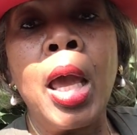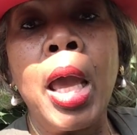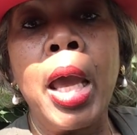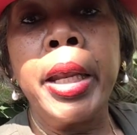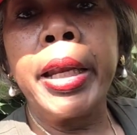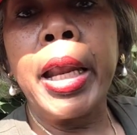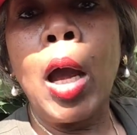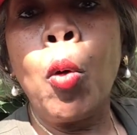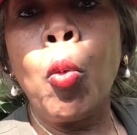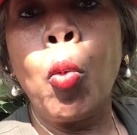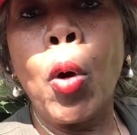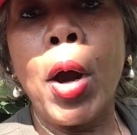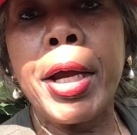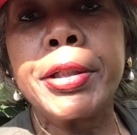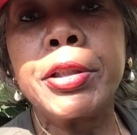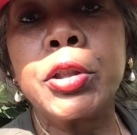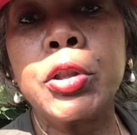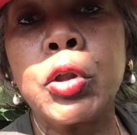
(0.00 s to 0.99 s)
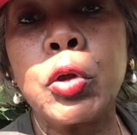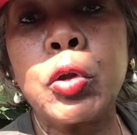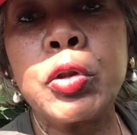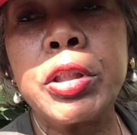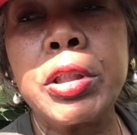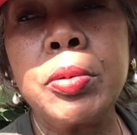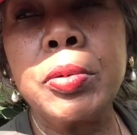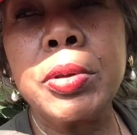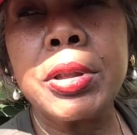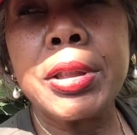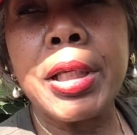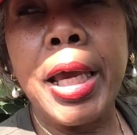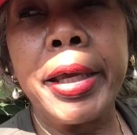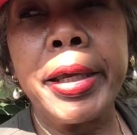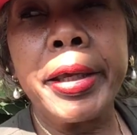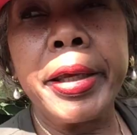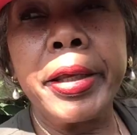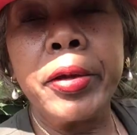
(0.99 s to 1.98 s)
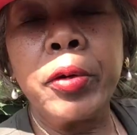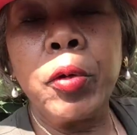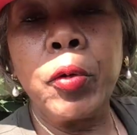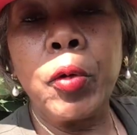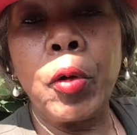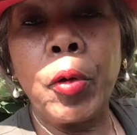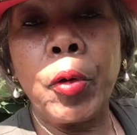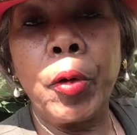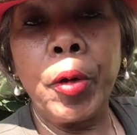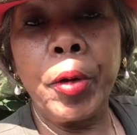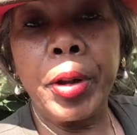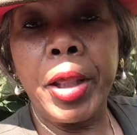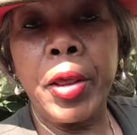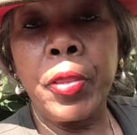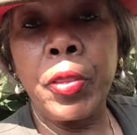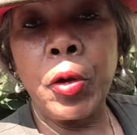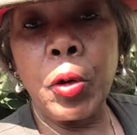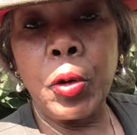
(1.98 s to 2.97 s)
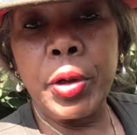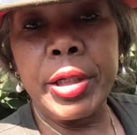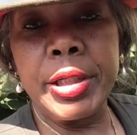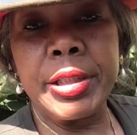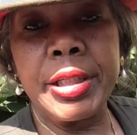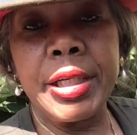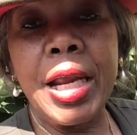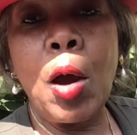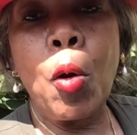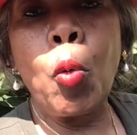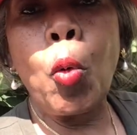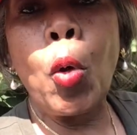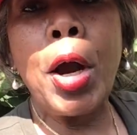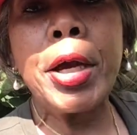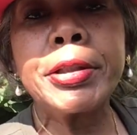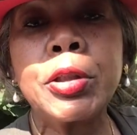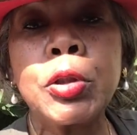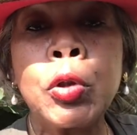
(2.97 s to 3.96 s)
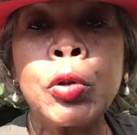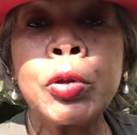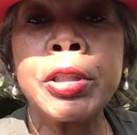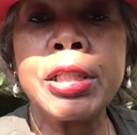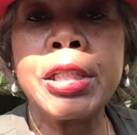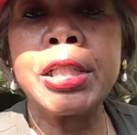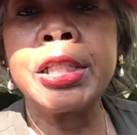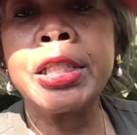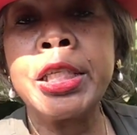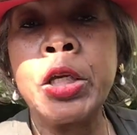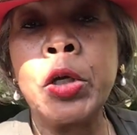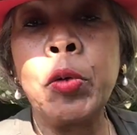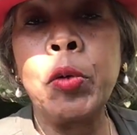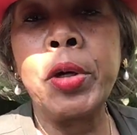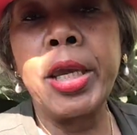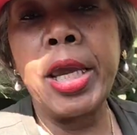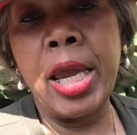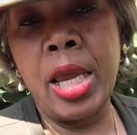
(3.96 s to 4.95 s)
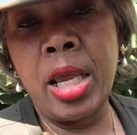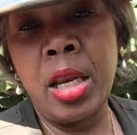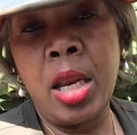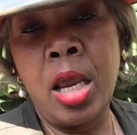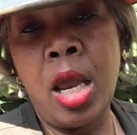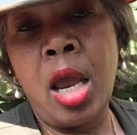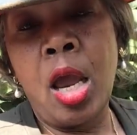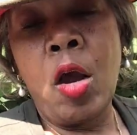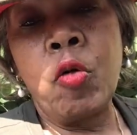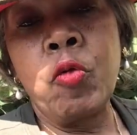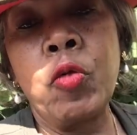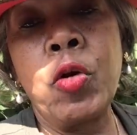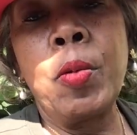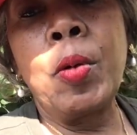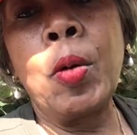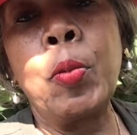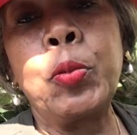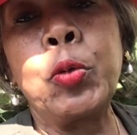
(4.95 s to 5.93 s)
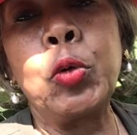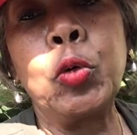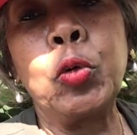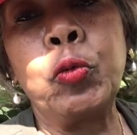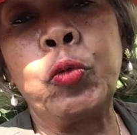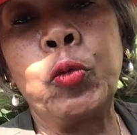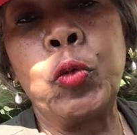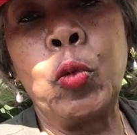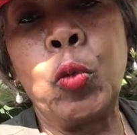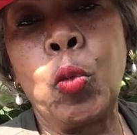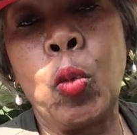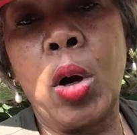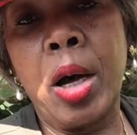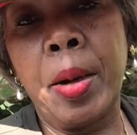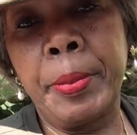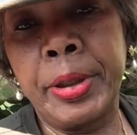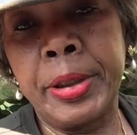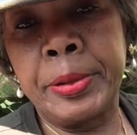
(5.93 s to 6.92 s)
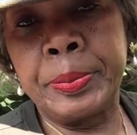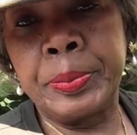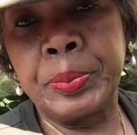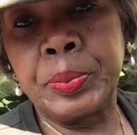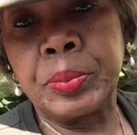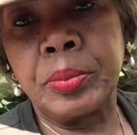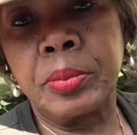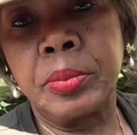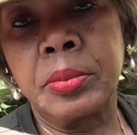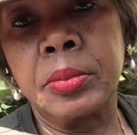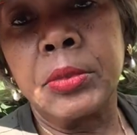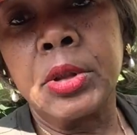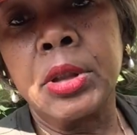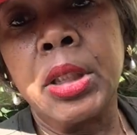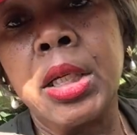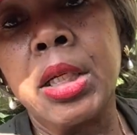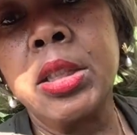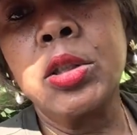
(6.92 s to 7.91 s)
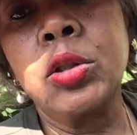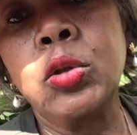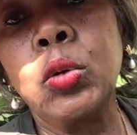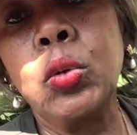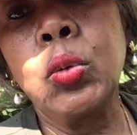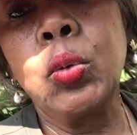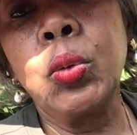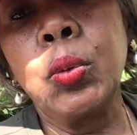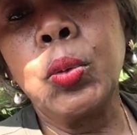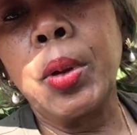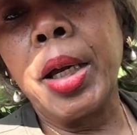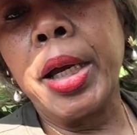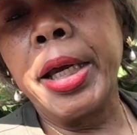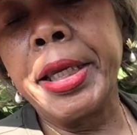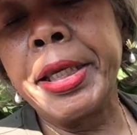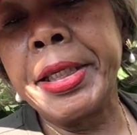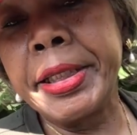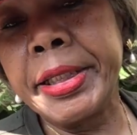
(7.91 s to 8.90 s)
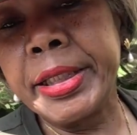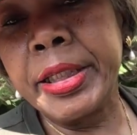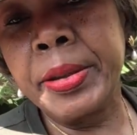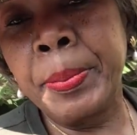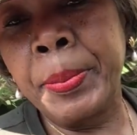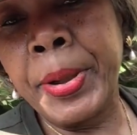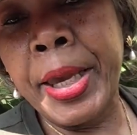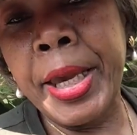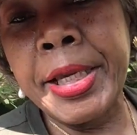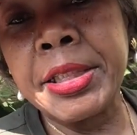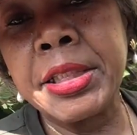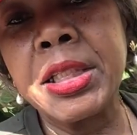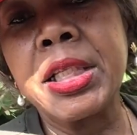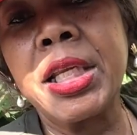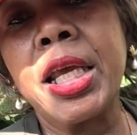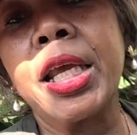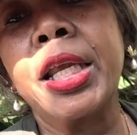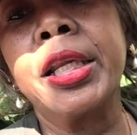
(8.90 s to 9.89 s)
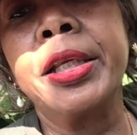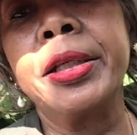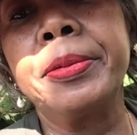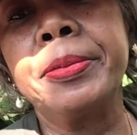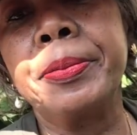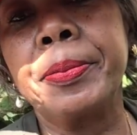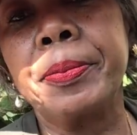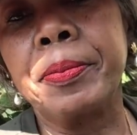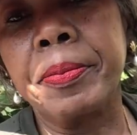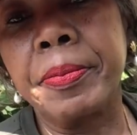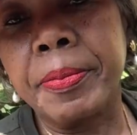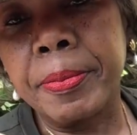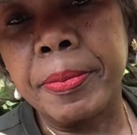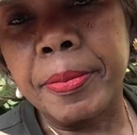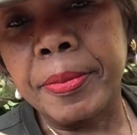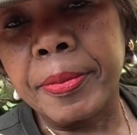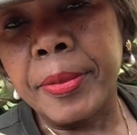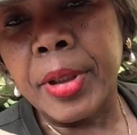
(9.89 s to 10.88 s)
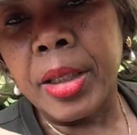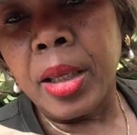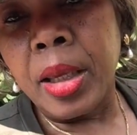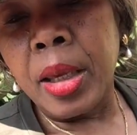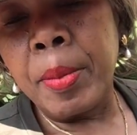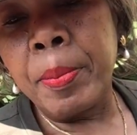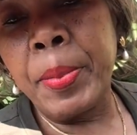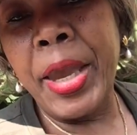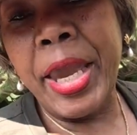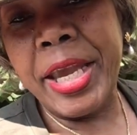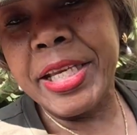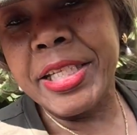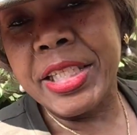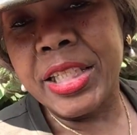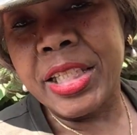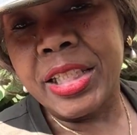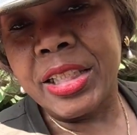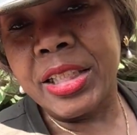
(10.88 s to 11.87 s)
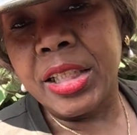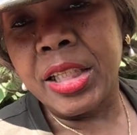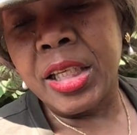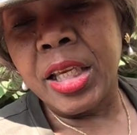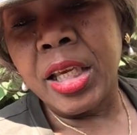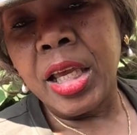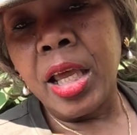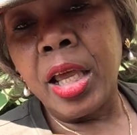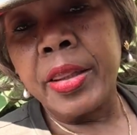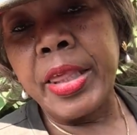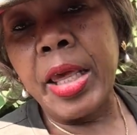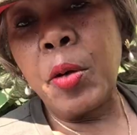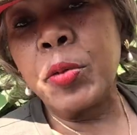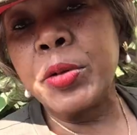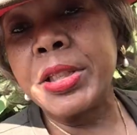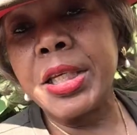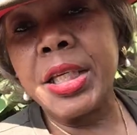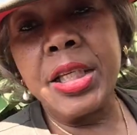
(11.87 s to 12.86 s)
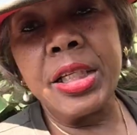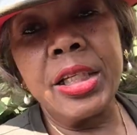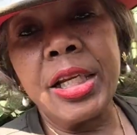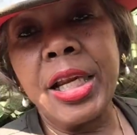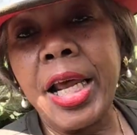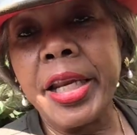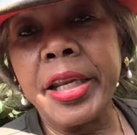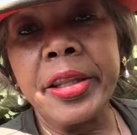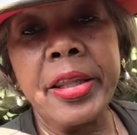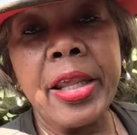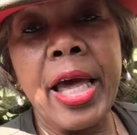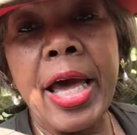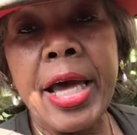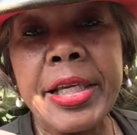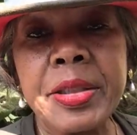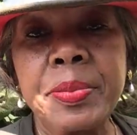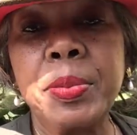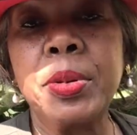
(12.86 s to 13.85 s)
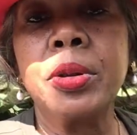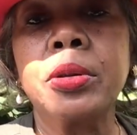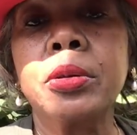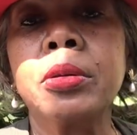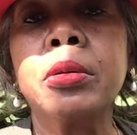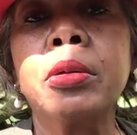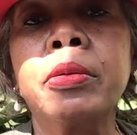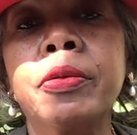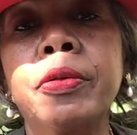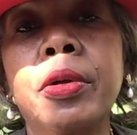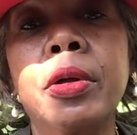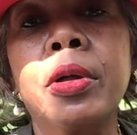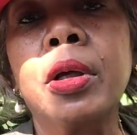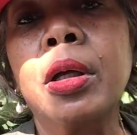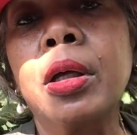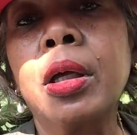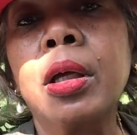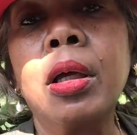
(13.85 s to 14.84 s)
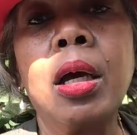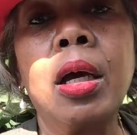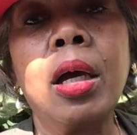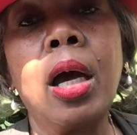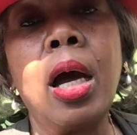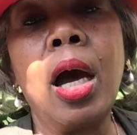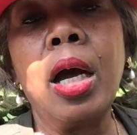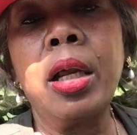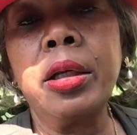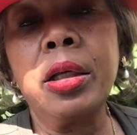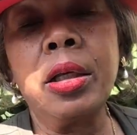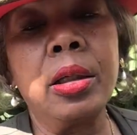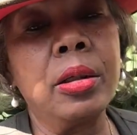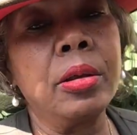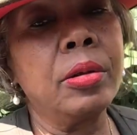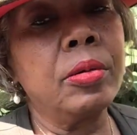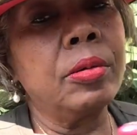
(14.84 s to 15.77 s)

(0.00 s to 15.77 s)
And I watched her, she was like in her early 30s, and I watched her deteriorate from a beautiful woman into incapacitated patient that was in and out of the hospital on a